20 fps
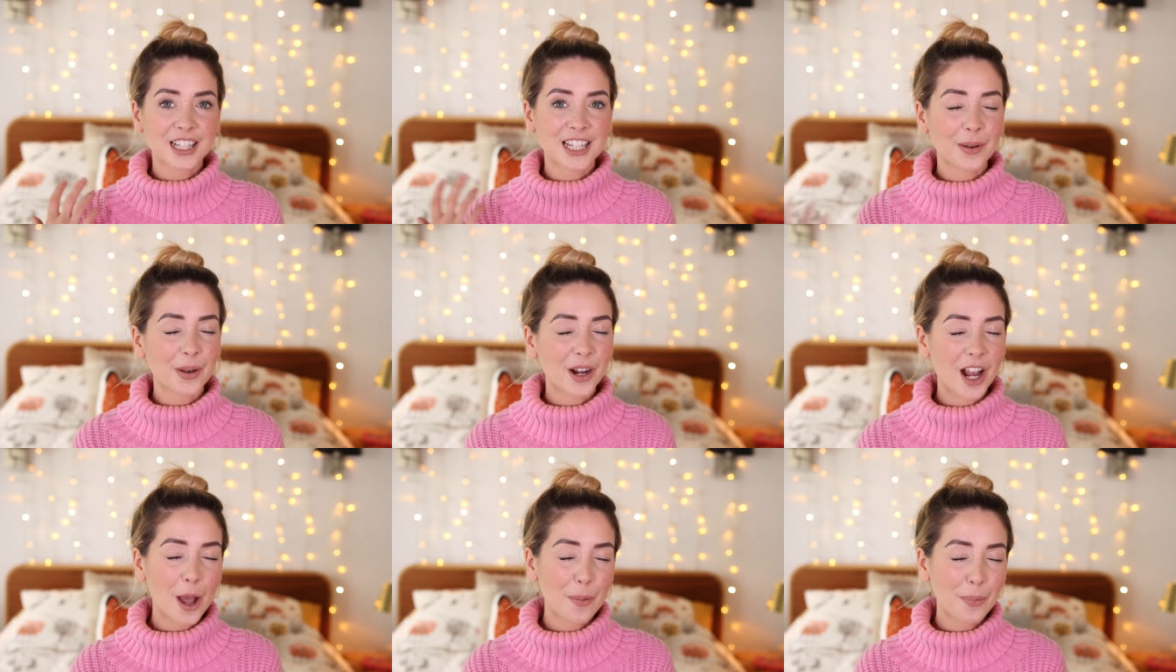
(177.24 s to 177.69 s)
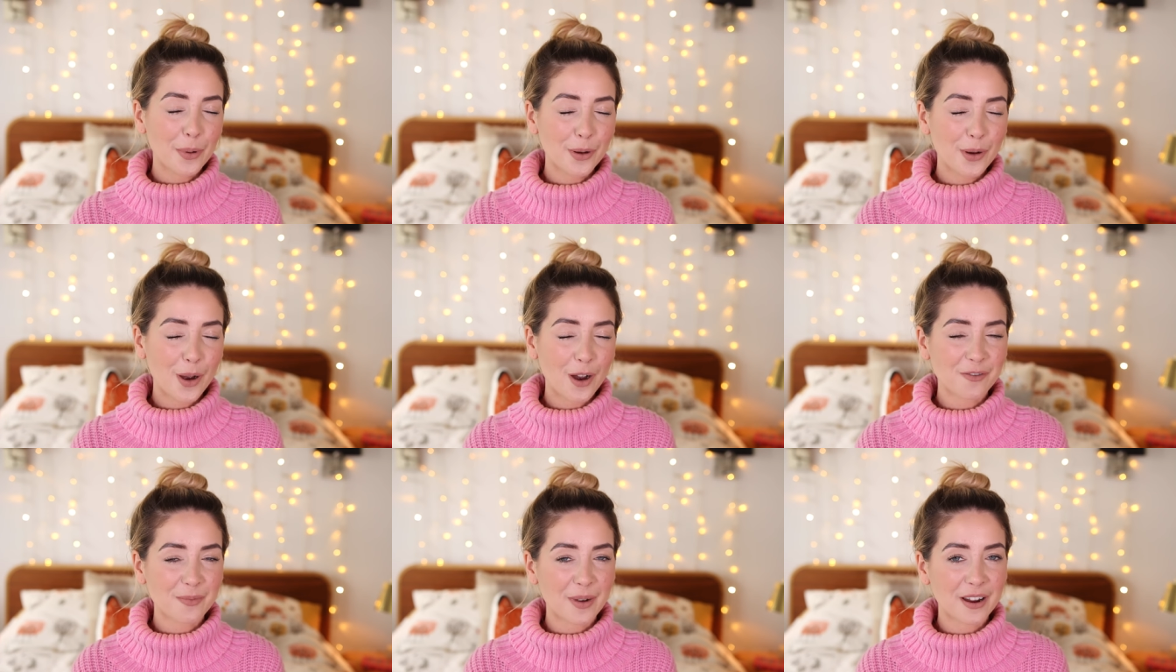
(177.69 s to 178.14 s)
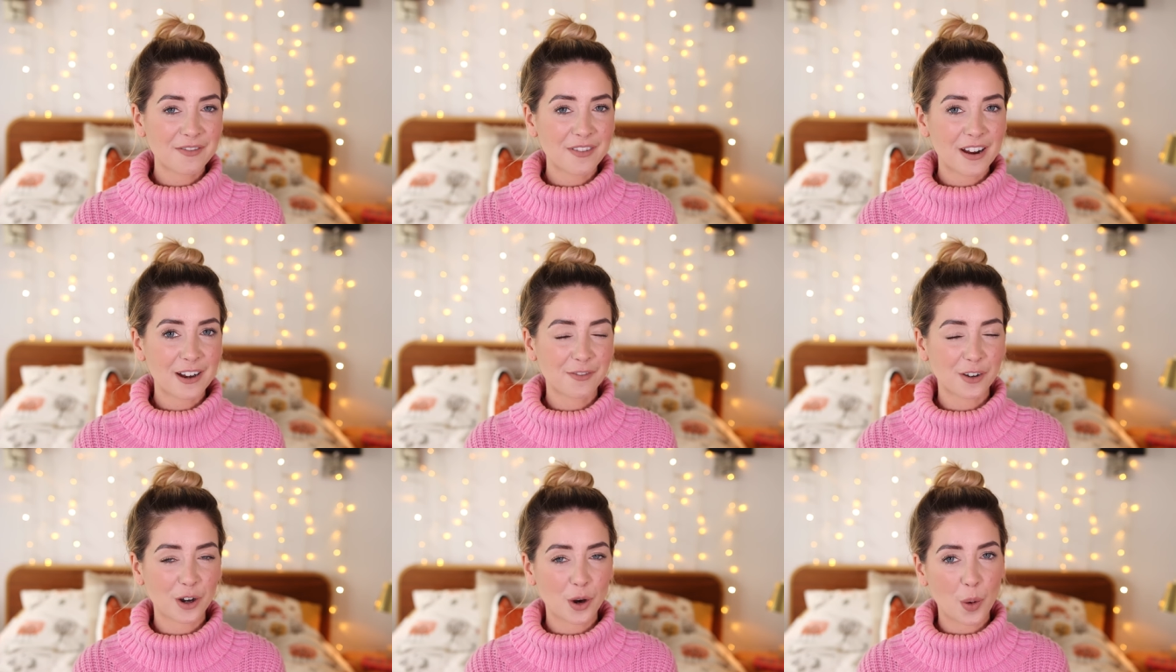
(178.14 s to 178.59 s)
So a couple of my
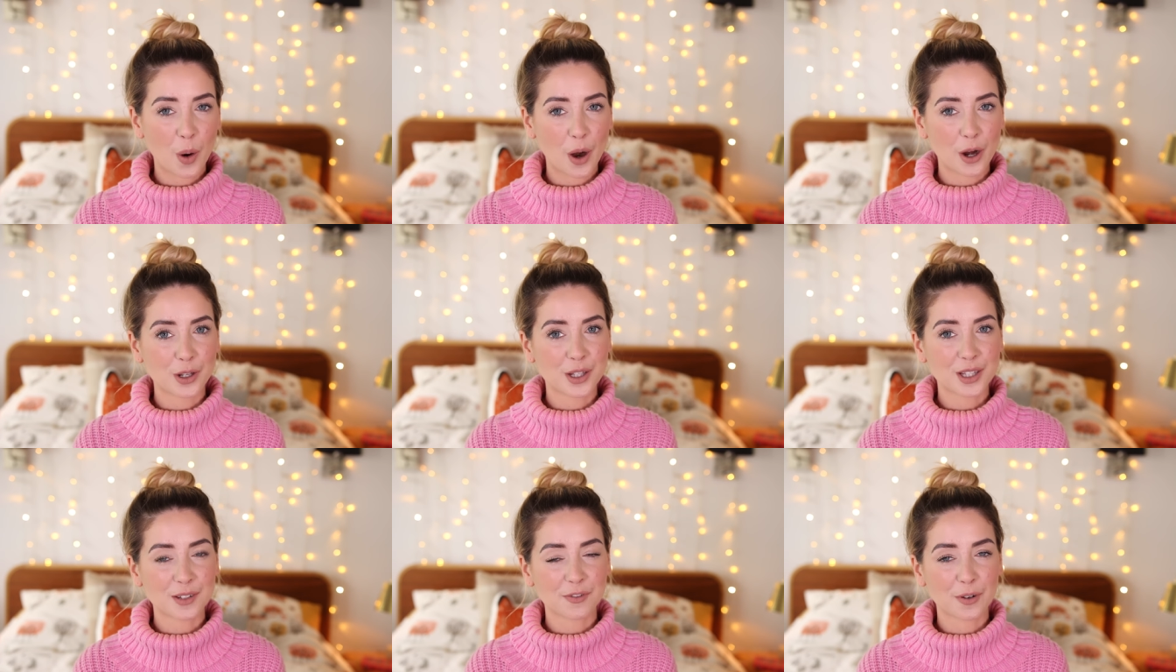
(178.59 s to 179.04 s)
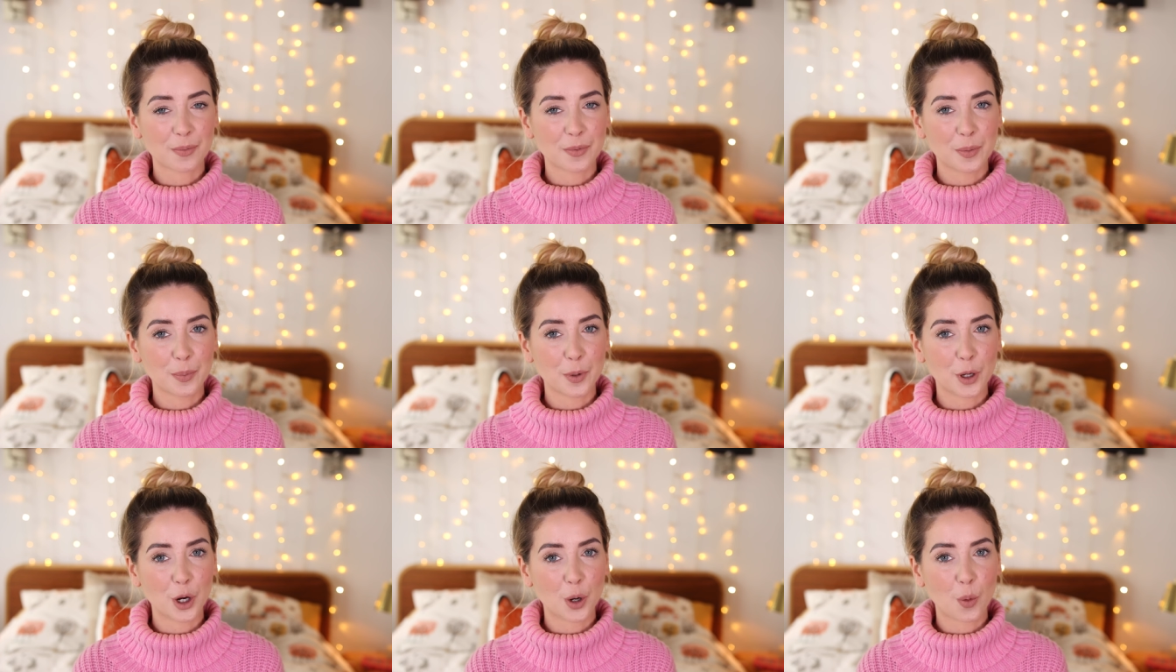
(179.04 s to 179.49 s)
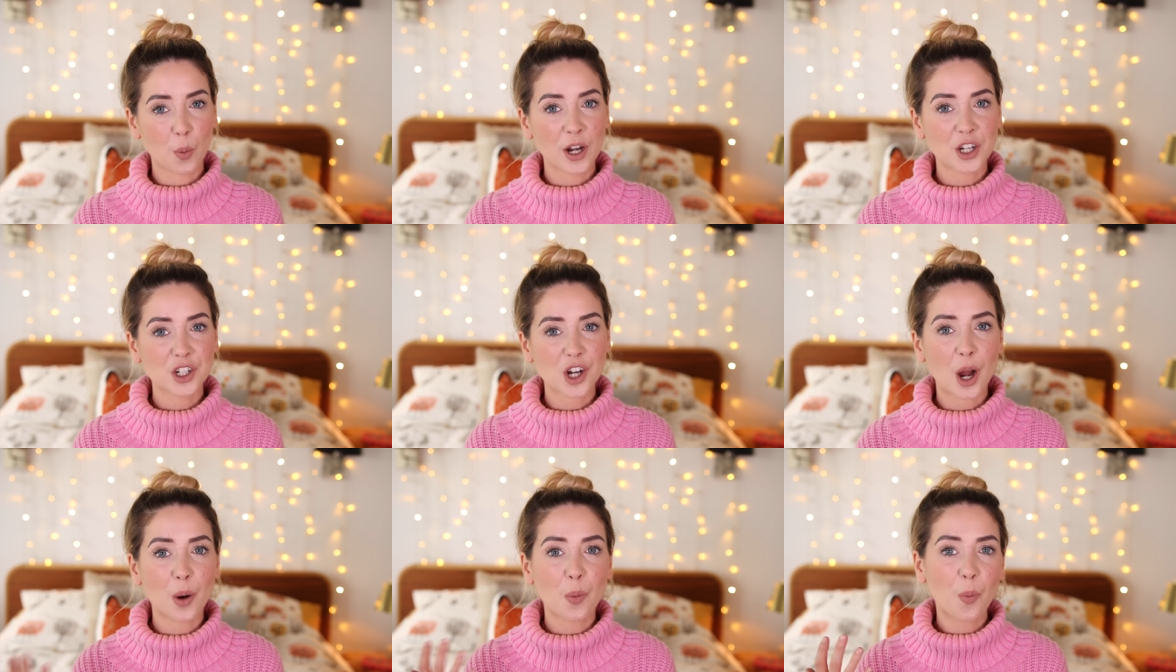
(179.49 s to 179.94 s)
favourite quotes from the book,
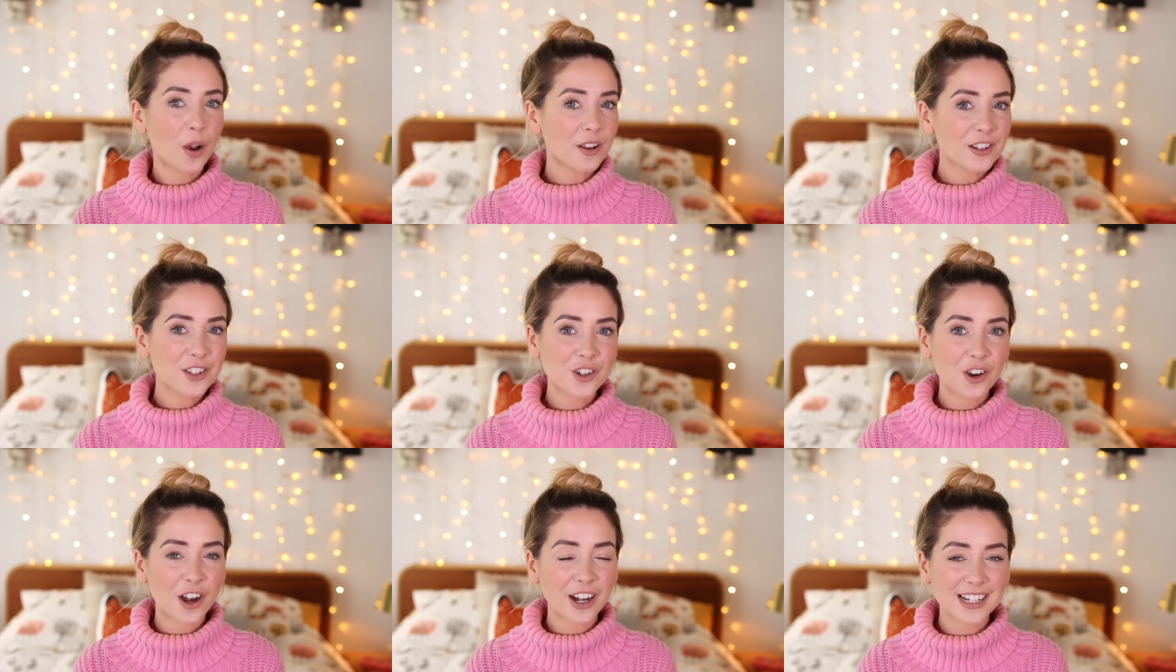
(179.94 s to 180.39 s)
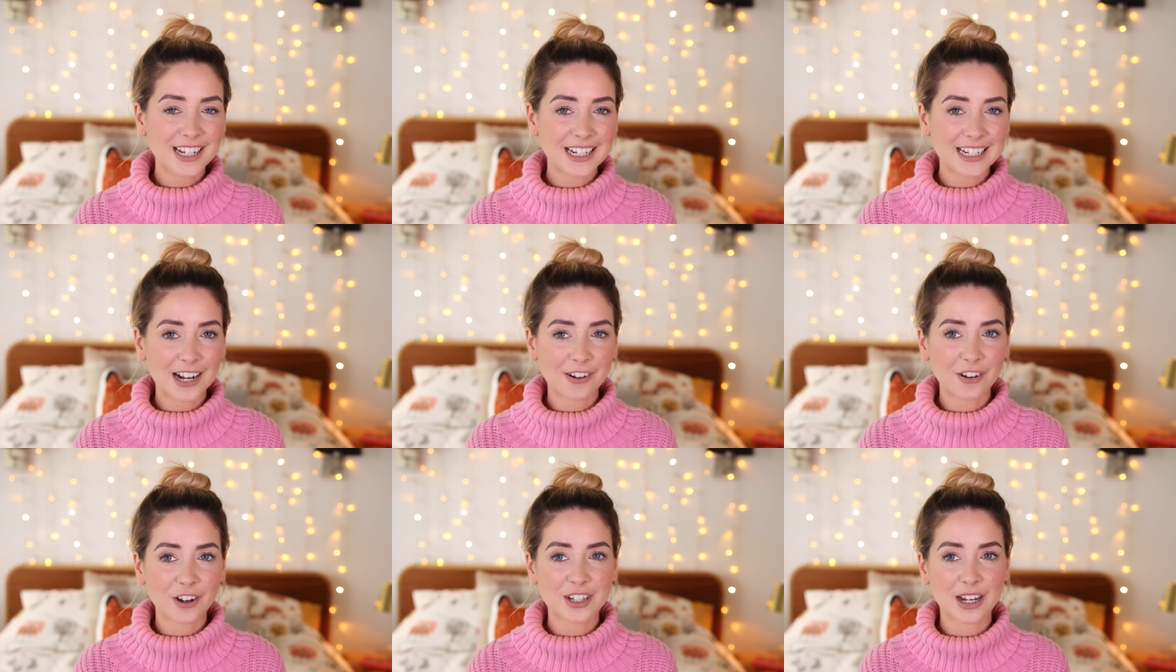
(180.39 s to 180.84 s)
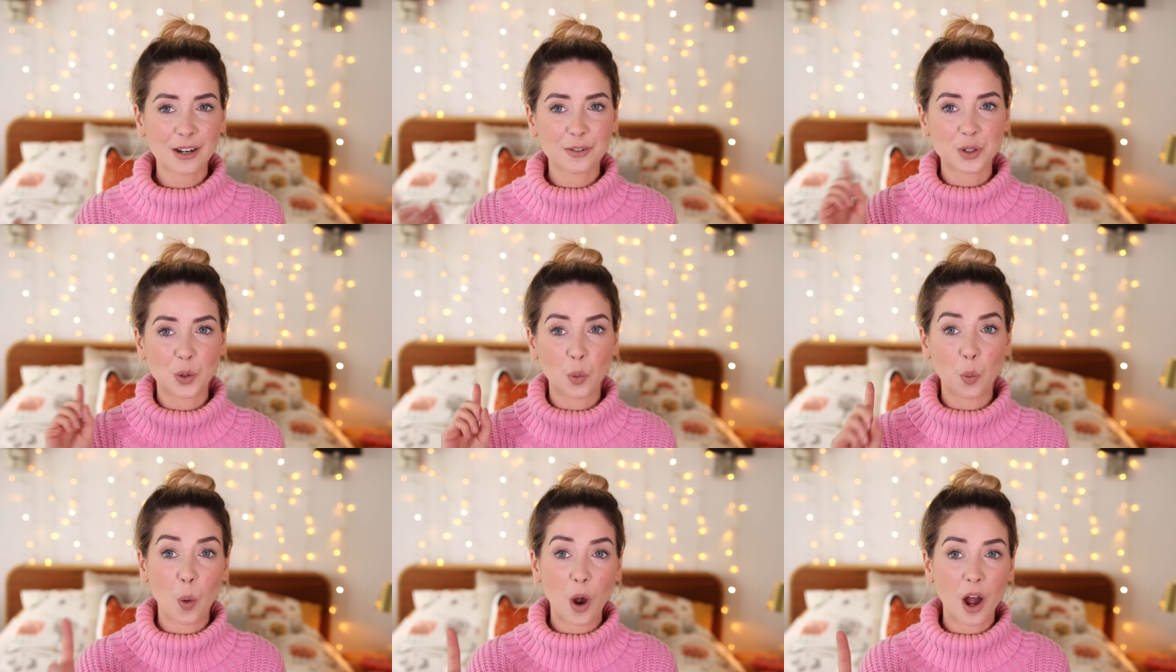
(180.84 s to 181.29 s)
which I was trying to narrow
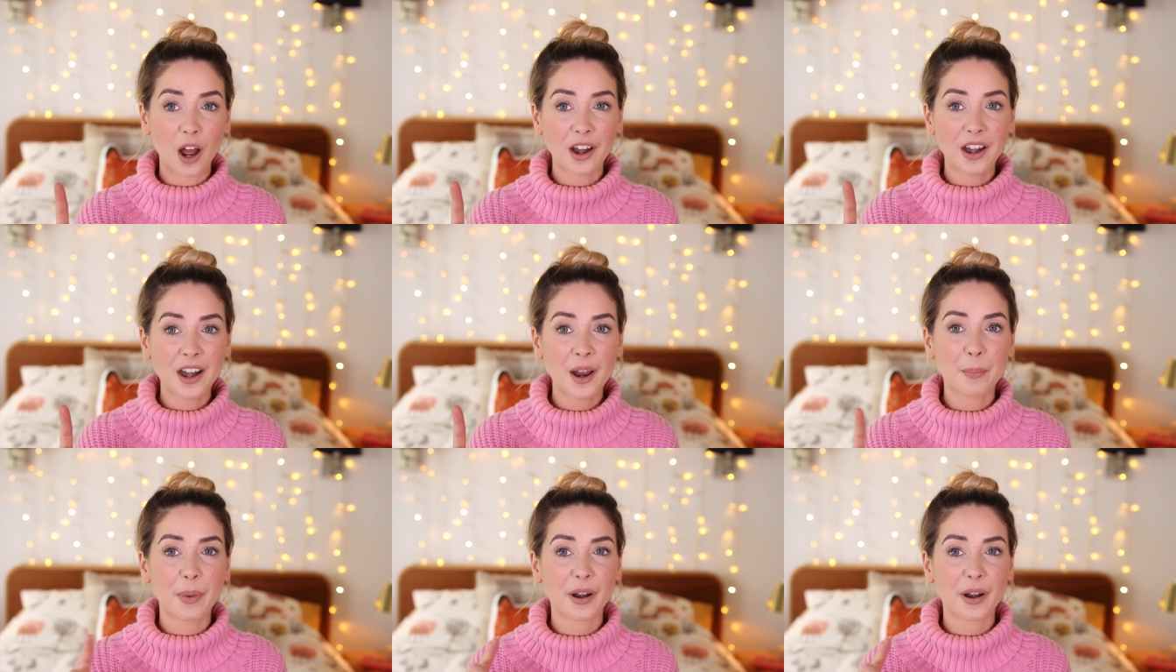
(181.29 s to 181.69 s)
down to one,